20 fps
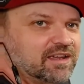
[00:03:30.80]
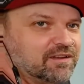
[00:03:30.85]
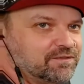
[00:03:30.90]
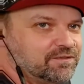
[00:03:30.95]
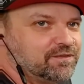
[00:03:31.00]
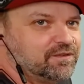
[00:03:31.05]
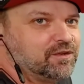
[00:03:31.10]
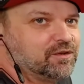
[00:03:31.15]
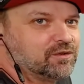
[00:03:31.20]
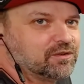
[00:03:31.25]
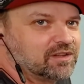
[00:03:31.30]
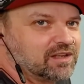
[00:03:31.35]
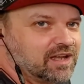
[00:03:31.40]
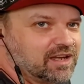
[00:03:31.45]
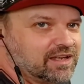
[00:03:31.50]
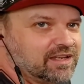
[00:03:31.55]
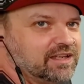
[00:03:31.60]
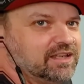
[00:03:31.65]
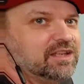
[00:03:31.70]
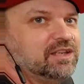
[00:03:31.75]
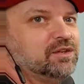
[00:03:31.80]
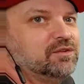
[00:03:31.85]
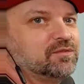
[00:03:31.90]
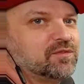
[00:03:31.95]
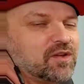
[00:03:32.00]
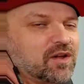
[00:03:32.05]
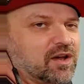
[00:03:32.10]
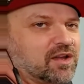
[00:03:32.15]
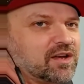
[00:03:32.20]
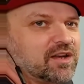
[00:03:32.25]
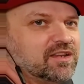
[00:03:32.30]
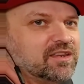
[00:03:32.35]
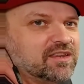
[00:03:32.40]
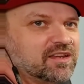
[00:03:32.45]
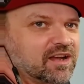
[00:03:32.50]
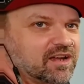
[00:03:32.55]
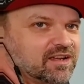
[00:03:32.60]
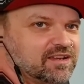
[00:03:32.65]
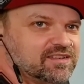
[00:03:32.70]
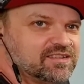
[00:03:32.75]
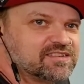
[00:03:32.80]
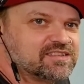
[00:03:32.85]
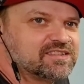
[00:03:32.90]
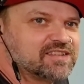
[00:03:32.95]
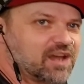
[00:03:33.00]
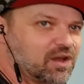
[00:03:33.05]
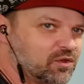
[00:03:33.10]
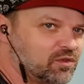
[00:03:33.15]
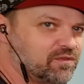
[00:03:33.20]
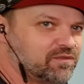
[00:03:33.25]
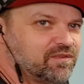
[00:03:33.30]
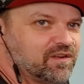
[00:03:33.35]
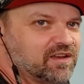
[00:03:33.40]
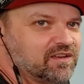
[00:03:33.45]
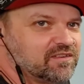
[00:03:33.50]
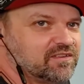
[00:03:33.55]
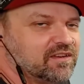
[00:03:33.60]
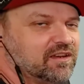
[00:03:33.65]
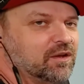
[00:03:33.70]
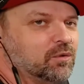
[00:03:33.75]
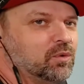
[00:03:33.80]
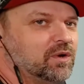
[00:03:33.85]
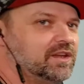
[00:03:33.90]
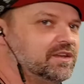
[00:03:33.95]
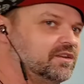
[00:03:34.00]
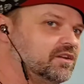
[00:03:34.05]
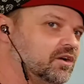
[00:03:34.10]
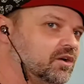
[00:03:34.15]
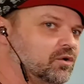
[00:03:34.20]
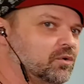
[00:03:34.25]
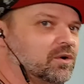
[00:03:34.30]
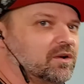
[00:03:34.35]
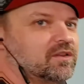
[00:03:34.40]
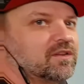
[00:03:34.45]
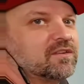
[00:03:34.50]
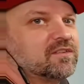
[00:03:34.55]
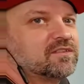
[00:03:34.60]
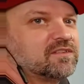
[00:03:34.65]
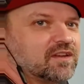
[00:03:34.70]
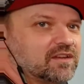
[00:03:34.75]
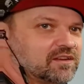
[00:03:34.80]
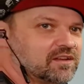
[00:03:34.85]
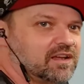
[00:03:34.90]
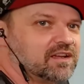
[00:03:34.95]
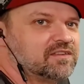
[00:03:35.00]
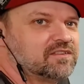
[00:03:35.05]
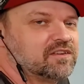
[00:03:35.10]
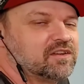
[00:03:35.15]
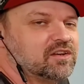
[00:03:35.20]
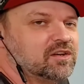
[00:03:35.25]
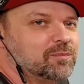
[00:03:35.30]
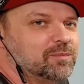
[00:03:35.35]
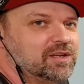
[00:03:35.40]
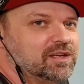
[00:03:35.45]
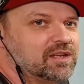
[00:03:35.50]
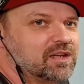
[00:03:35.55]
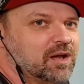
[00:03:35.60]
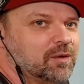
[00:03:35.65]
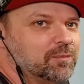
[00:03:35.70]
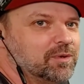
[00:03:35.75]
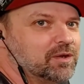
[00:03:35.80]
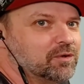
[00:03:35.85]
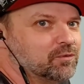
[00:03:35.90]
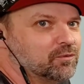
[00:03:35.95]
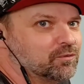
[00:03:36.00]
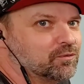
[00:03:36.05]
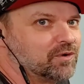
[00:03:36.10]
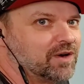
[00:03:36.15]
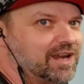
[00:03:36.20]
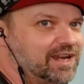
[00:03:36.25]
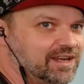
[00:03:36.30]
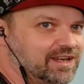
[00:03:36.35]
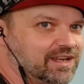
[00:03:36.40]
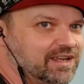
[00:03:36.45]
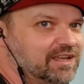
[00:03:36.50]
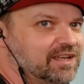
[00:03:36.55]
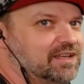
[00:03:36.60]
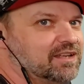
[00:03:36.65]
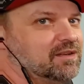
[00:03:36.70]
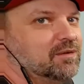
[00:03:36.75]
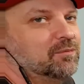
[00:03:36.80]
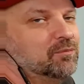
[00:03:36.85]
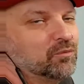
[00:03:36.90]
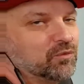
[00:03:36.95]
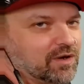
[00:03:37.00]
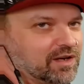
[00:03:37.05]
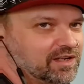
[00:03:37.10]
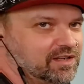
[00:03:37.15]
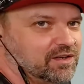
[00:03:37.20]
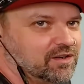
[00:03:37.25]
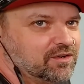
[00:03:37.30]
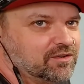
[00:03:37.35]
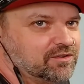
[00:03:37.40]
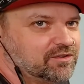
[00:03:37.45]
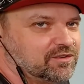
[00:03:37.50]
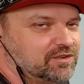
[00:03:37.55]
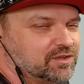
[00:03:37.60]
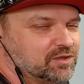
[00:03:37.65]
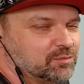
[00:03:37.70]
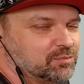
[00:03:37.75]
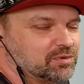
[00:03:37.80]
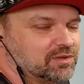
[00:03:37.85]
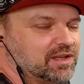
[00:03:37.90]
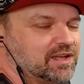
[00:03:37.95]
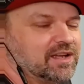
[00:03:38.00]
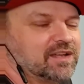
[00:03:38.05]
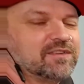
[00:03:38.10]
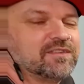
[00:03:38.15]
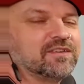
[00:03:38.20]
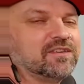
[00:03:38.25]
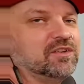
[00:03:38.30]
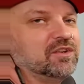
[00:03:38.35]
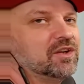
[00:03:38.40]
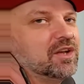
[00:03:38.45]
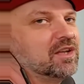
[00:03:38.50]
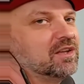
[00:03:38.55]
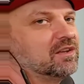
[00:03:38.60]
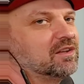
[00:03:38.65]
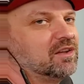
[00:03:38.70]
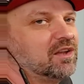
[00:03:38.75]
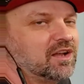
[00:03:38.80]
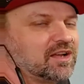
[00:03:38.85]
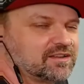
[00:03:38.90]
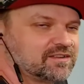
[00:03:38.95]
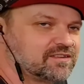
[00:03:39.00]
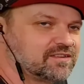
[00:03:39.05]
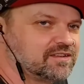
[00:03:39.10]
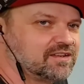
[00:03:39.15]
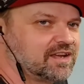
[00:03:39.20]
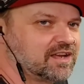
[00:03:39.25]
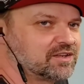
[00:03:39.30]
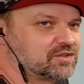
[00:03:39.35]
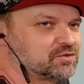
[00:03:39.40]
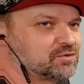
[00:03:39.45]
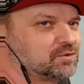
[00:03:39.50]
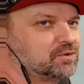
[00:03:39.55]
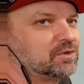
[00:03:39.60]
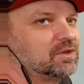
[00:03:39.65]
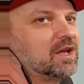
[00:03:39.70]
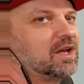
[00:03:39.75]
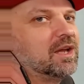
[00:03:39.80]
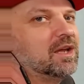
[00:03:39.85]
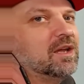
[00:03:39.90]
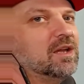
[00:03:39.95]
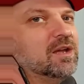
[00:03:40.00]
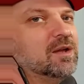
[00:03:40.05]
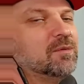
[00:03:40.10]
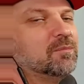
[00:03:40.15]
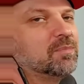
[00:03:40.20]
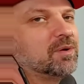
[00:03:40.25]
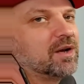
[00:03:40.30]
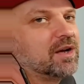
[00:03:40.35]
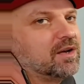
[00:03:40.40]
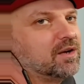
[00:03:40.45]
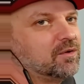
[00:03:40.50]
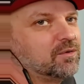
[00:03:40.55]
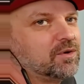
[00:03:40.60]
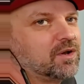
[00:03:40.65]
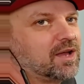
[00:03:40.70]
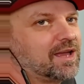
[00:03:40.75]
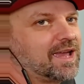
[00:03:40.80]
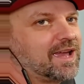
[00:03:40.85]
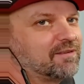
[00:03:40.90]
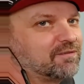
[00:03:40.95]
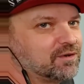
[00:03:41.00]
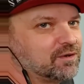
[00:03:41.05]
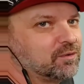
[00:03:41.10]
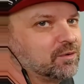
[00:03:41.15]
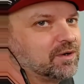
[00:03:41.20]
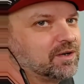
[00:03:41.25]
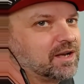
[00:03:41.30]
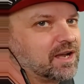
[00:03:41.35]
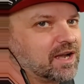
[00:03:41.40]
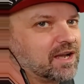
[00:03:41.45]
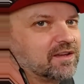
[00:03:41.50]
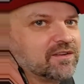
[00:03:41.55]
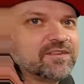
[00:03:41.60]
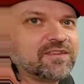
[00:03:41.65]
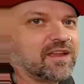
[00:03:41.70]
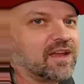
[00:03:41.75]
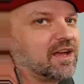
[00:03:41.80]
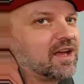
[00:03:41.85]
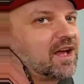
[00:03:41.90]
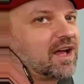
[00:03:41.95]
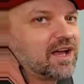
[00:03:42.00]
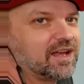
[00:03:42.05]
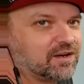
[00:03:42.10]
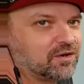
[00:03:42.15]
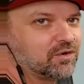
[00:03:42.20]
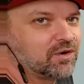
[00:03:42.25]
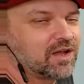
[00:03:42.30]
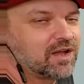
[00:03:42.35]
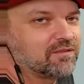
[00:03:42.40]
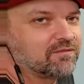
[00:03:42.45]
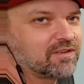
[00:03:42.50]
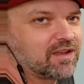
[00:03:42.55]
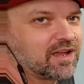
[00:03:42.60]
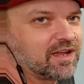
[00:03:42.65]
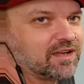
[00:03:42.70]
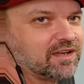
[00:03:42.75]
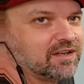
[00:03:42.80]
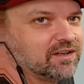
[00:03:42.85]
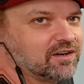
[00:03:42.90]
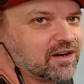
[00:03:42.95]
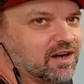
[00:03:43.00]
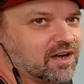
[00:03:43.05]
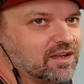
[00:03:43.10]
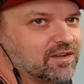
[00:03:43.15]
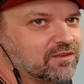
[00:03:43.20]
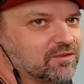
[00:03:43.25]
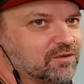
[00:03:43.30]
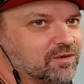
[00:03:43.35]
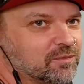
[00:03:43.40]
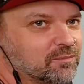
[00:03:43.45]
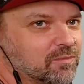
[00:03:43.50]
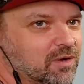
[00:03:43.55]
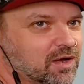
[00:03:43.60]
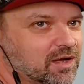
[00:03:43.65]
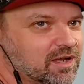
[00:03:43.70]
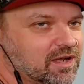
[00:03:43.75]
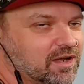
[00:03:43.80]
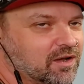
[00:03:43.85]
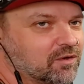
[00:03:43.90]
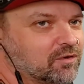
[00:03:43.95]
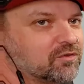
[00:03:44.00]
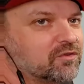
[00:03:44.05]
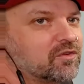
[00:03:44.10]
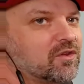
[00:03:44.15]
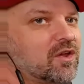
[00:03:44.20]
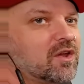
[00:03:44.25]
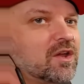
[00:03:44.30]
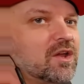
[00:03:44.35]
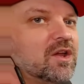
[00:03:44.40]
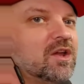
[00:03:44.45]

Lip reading: If you're lucky, you've got a nice south-facing window where the sunlight's going to be coming right in and right onto your plants, and you'll get lots of natural light. But I know not everyone has that. I don't have that here either in my house.